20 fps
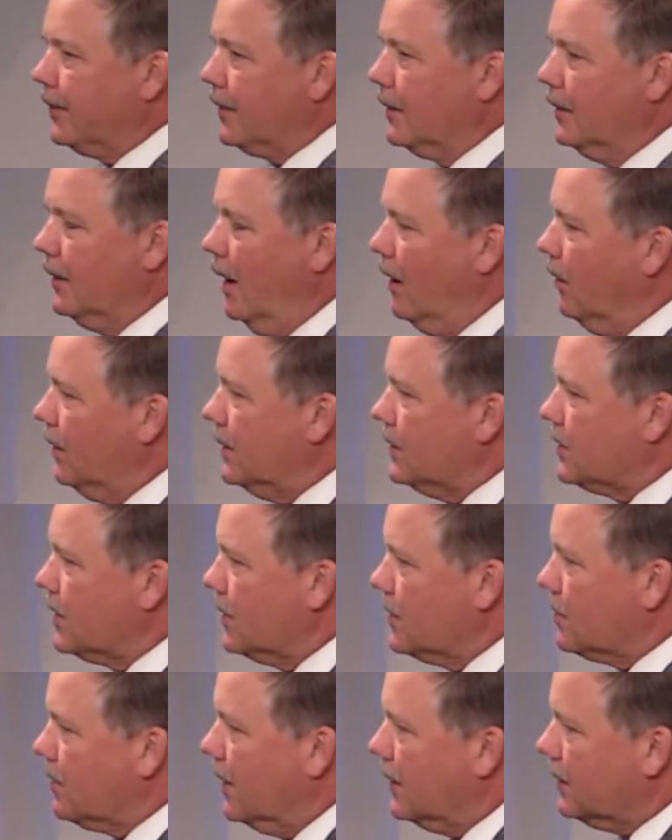No, he
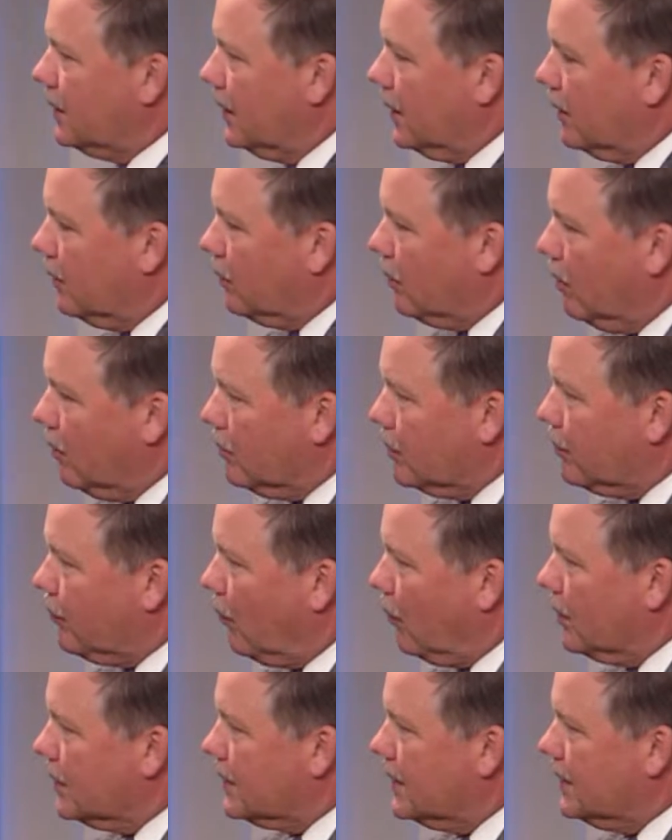says right there in Romans
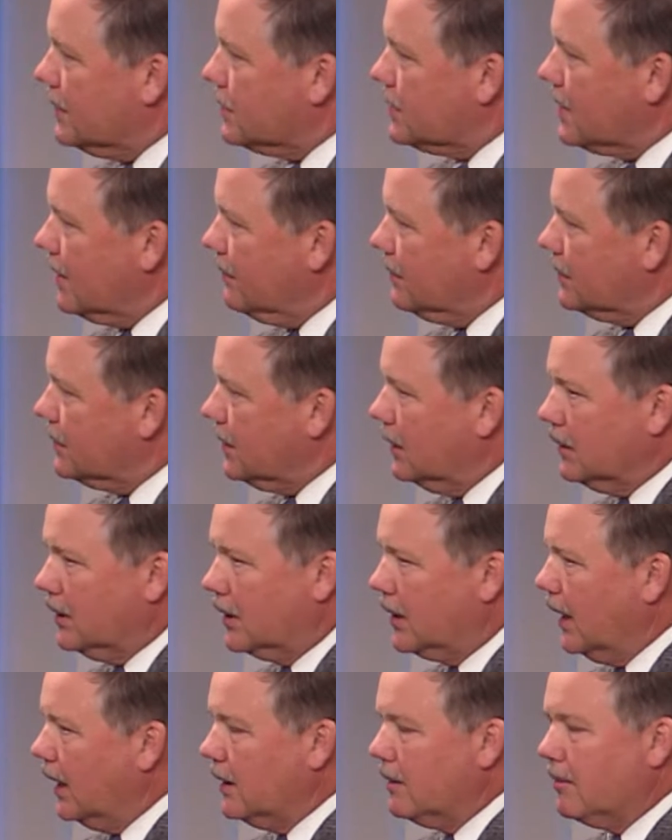14, 17, the
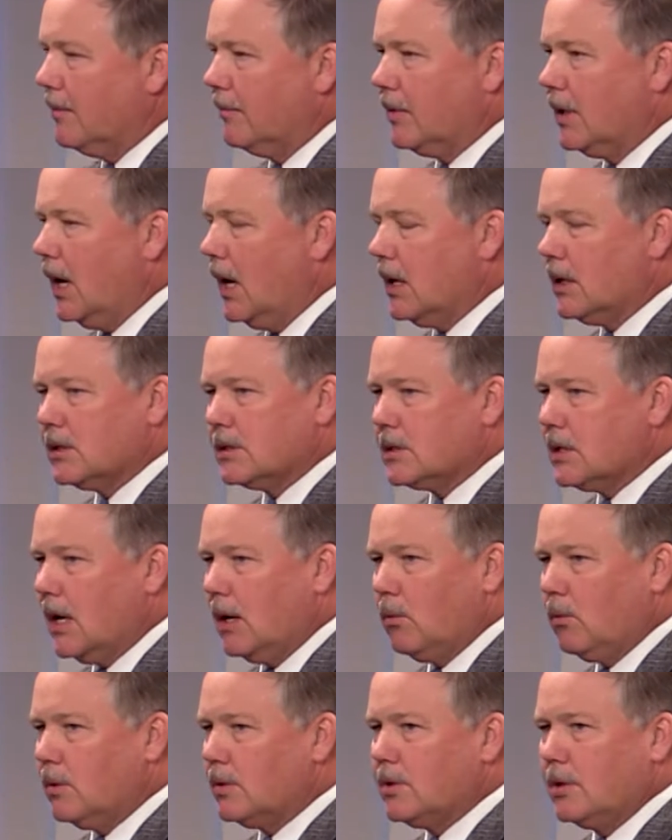kingdom of God is
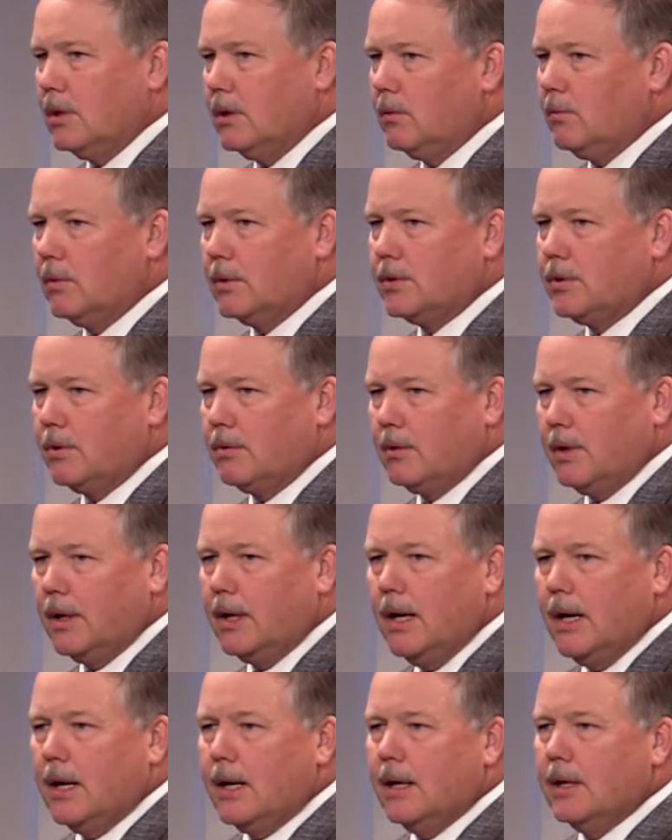not what you eat and what you drink,
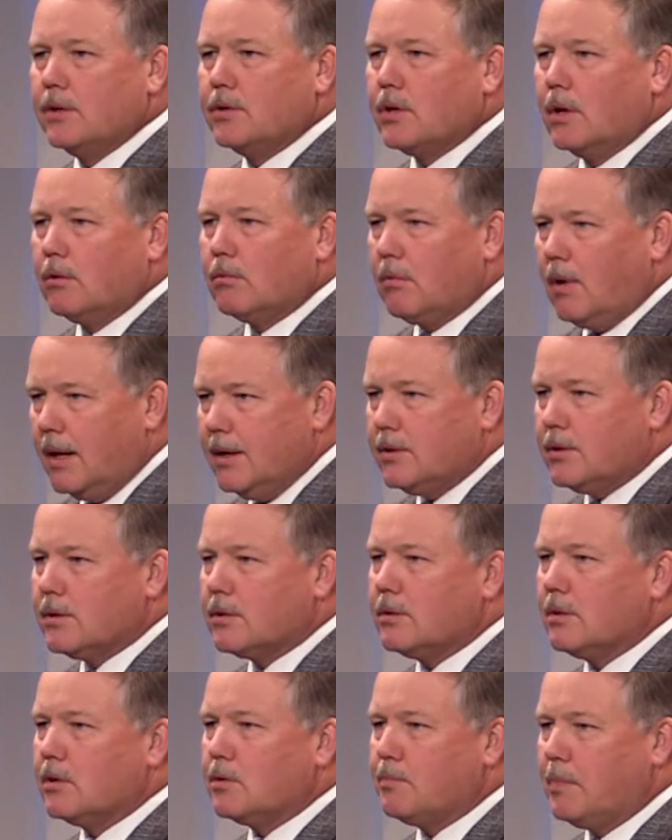it's
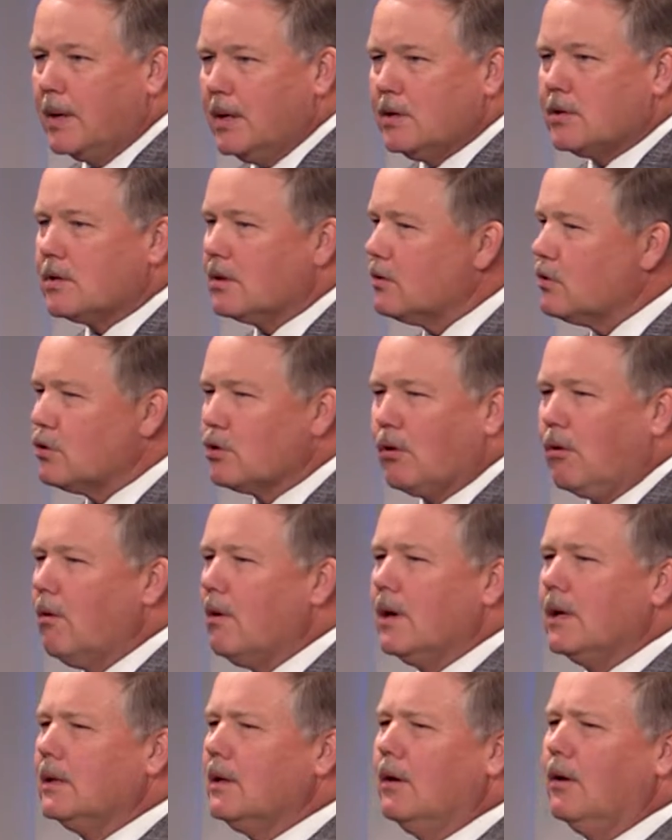righteousness, peace, and
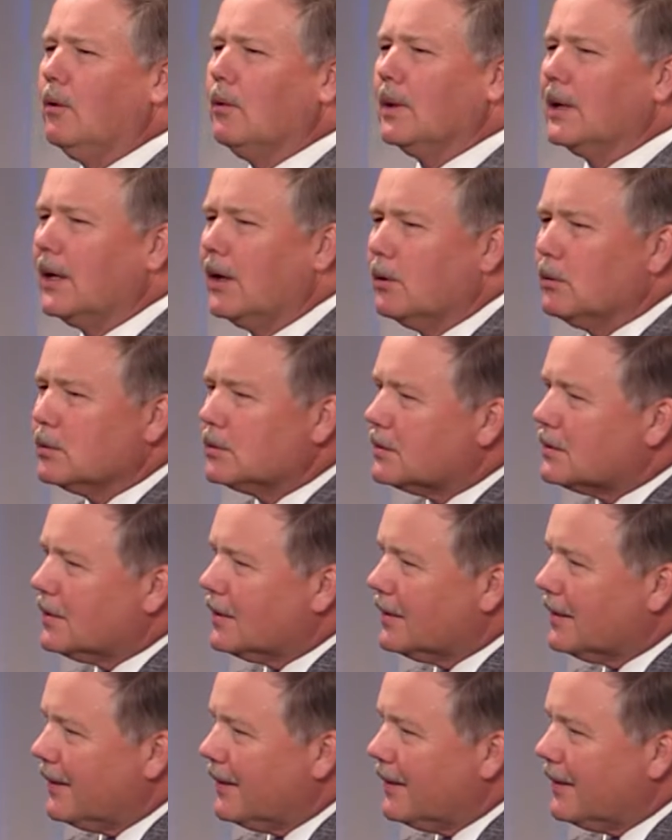joy in the Holy Ghost.